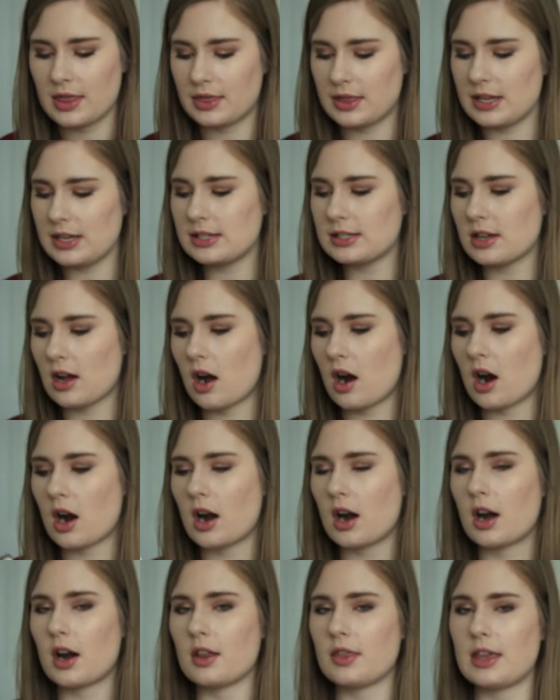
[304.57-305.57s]
These
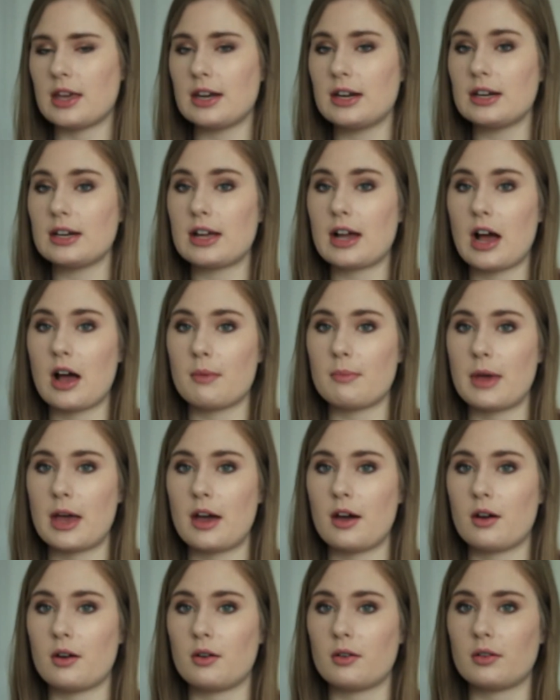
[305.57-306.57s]
are, they didn't come
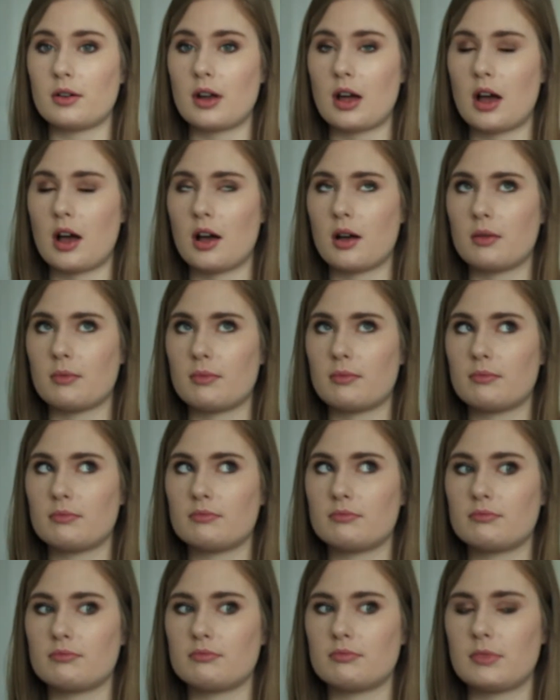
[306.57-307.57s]
out,
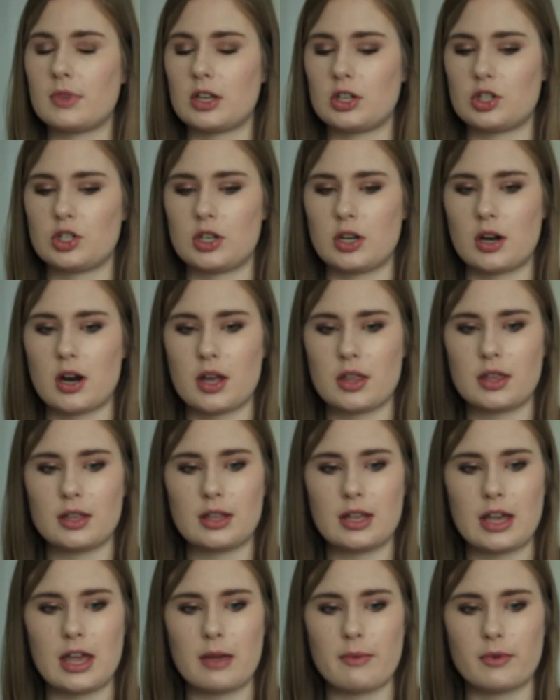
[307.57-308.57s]
um, this year. I think
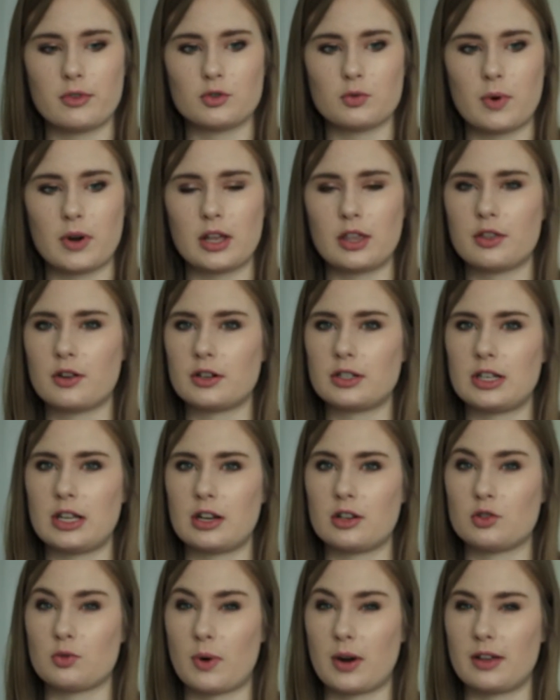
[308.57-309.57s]
they came out in 2013
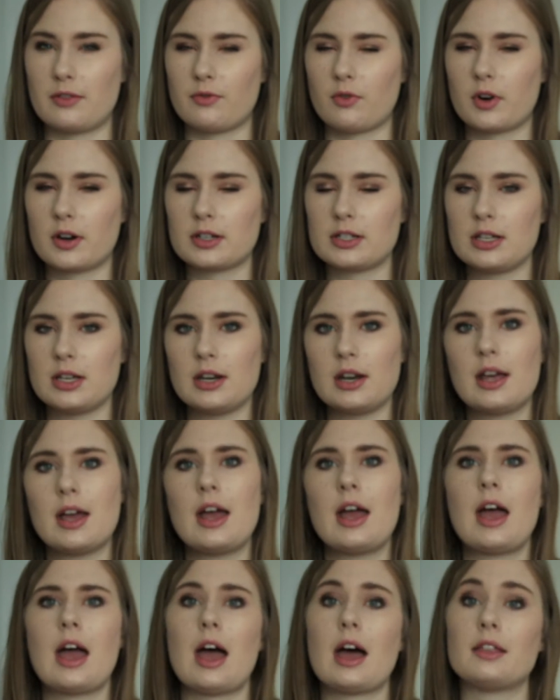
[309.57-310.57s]
and 2014
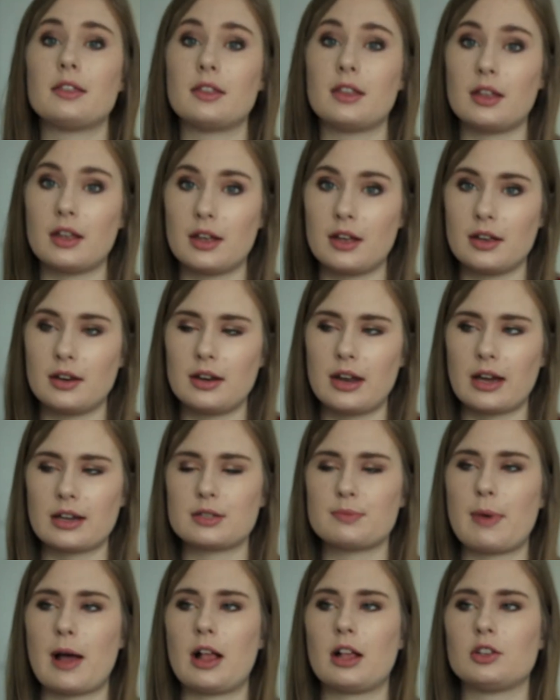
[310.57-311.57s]
and the
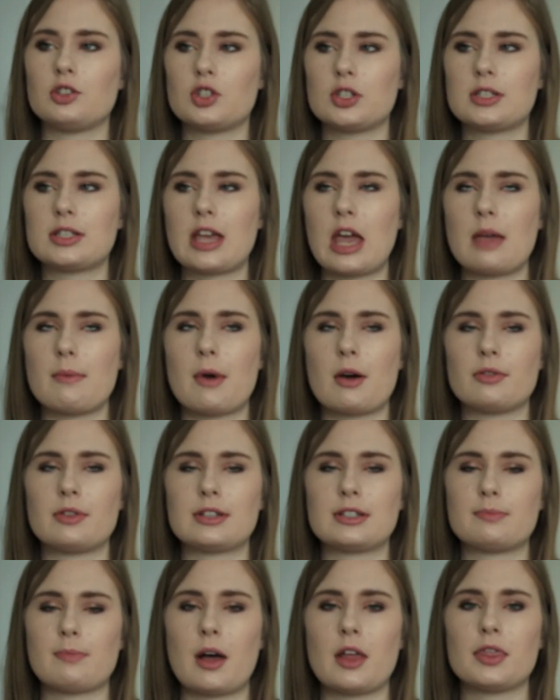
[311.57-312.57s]
next palette just came out
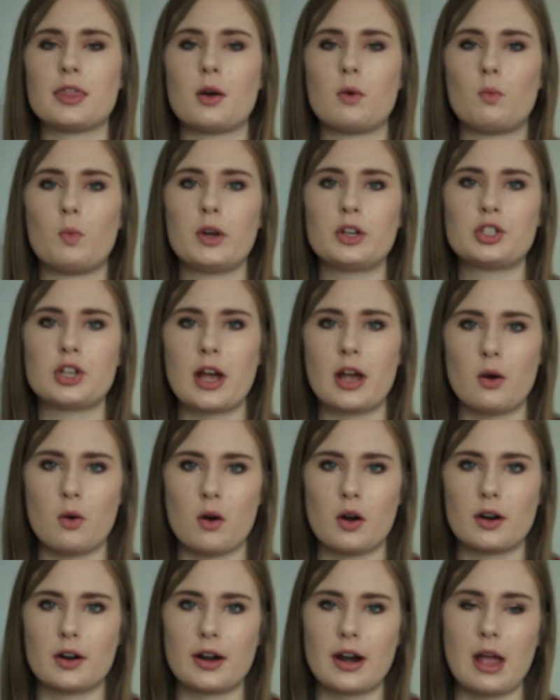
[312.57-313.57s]
this month, which I
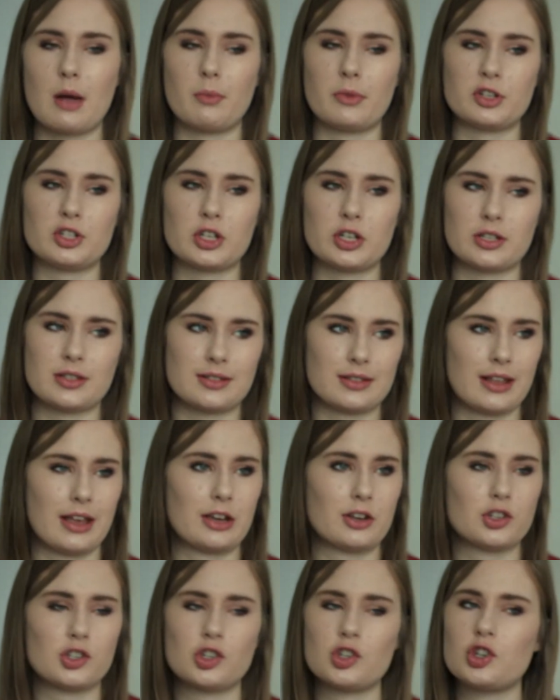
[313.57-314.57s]
ordered and which is
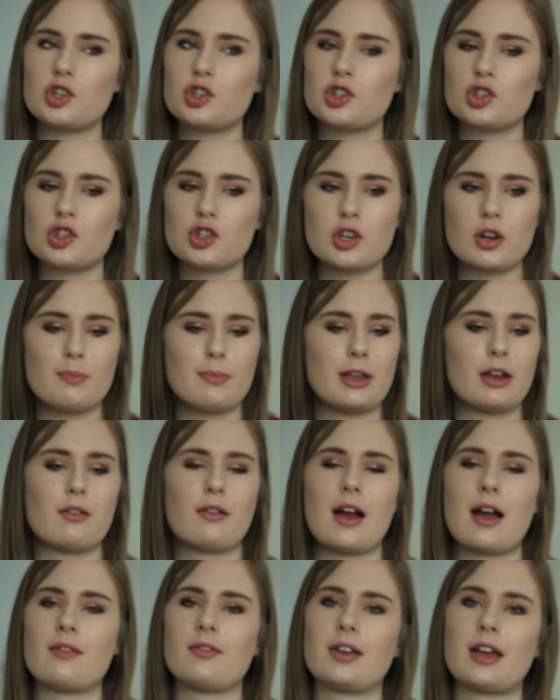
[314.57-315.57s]
like should be
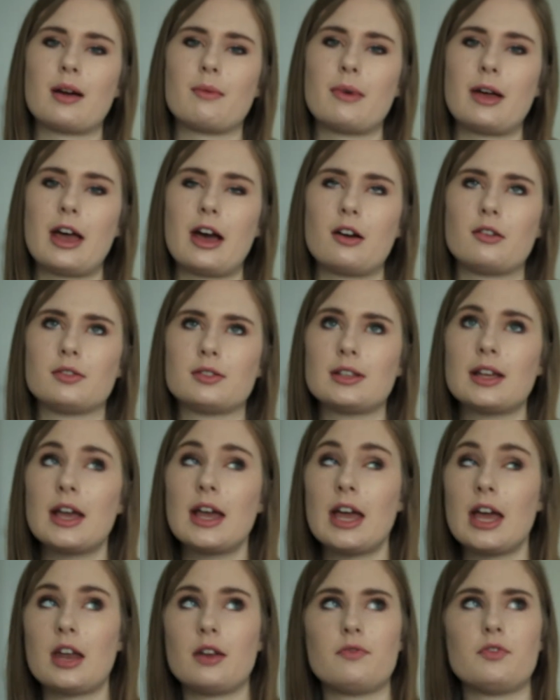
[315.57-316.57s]
arriving at my house
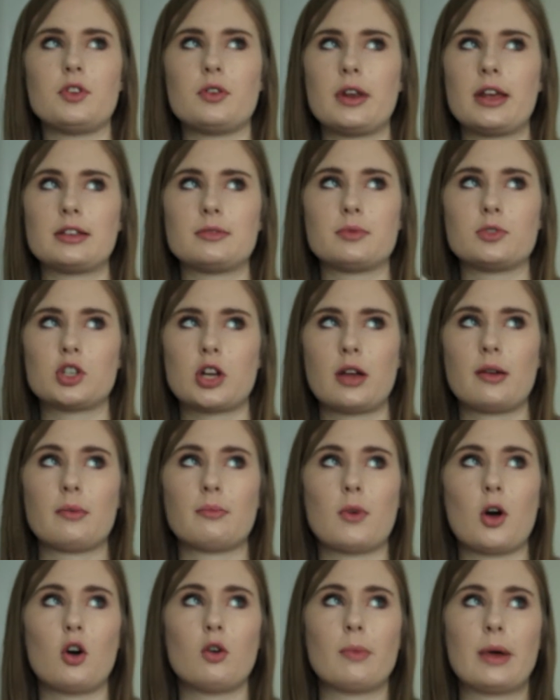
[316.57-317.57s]
in a few days, which I
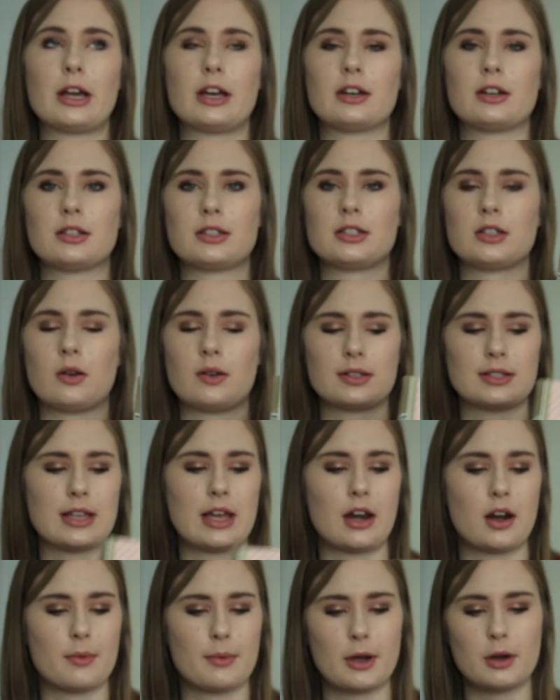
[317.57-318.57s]
am, oh my goodness, so
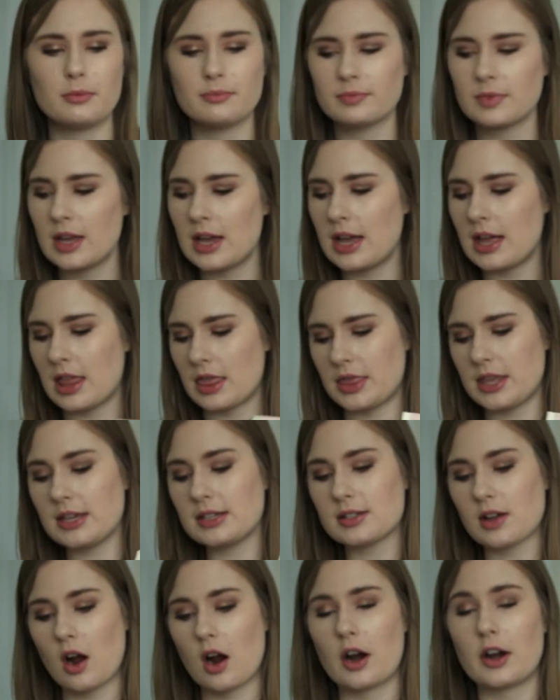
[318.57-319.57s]
excited about.
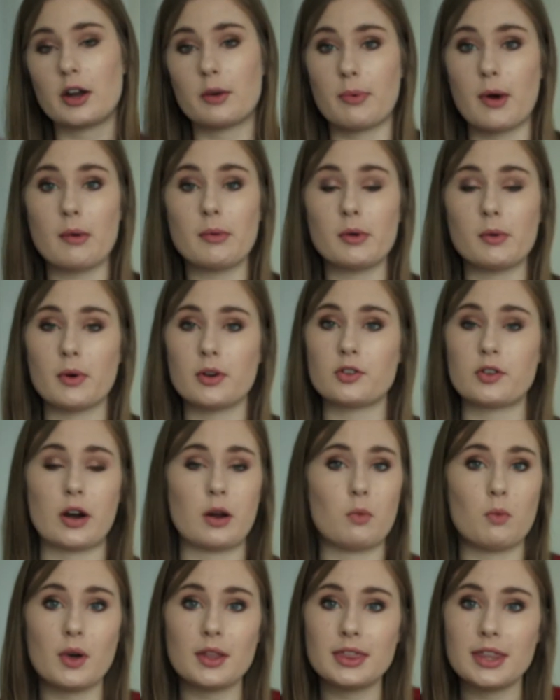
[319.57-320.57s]
These are, you're probably
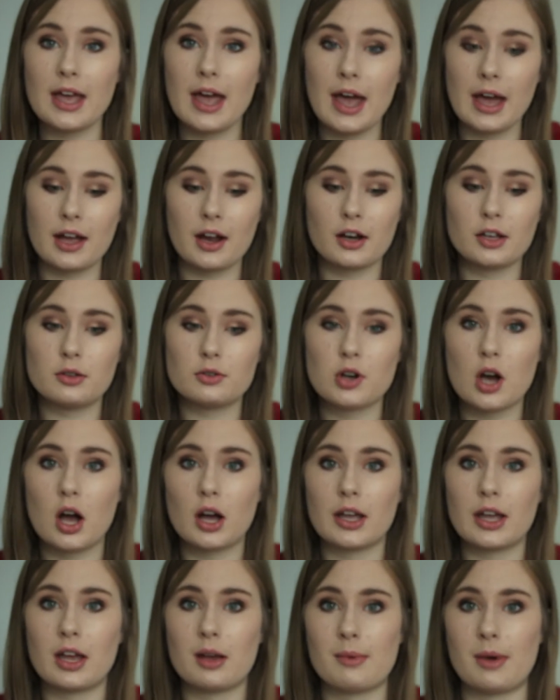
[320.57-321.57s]
wondering, what the heck are you
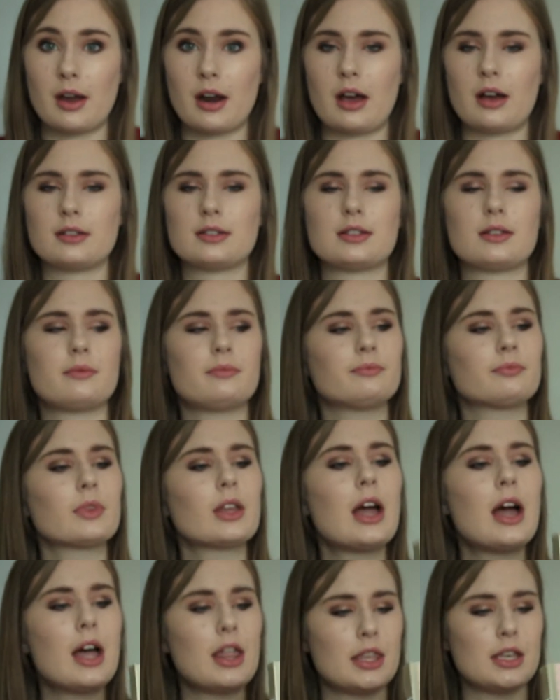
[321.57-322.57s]
talking about, Allyson?
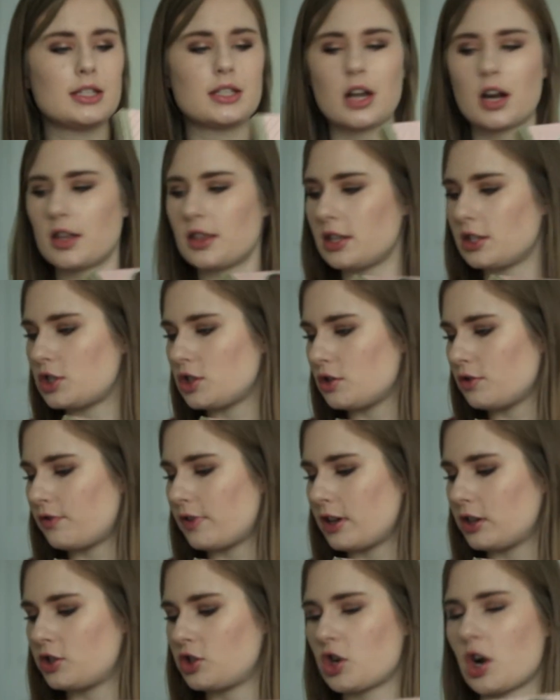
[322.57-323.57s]
These are the Too
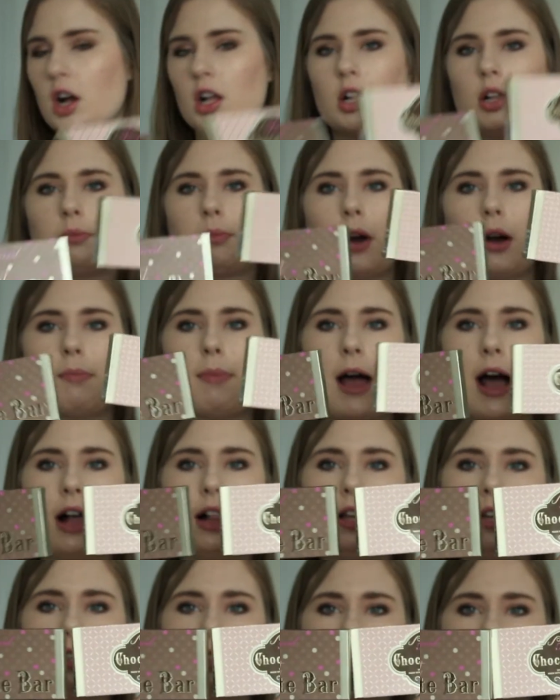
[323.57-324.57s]
Faced Chocolate Bar
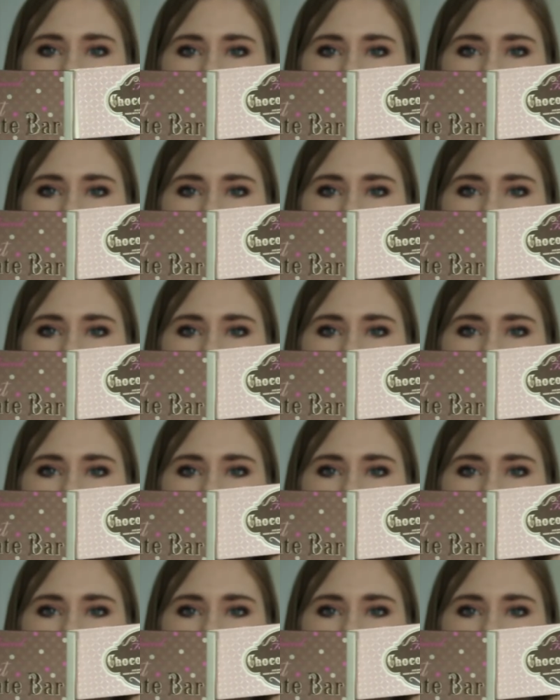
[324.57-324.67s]
palettes.